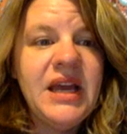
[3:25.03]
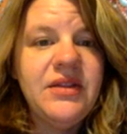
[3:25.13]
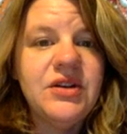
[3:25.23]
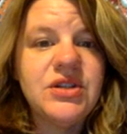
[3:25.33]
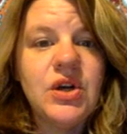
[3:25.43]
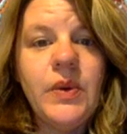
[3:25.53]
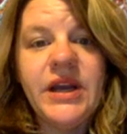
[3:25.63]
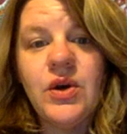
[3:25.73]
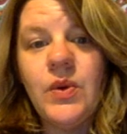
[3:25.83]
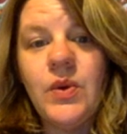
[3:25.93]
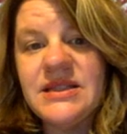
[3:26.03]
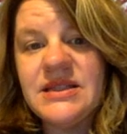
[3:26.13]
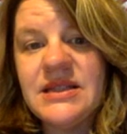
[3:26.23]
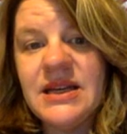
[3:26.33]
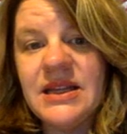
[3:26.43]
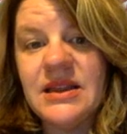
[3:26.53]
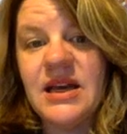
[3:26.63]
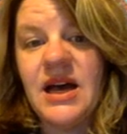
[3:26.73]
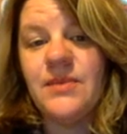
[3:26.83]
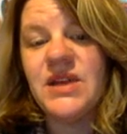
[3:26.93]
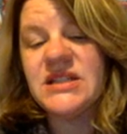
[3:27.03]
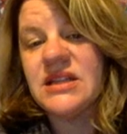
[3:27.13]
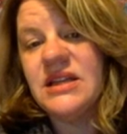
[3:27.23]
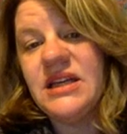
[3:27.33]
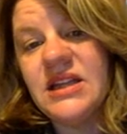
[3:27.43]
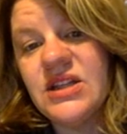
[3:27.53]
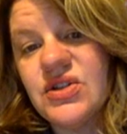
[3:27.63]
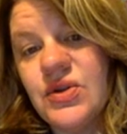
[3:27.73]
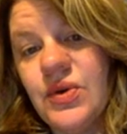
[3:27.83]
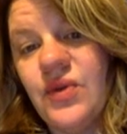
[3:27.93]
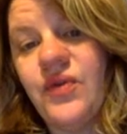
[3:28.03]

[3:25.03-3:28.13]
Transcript: There's a quick quiz that's a link in this Google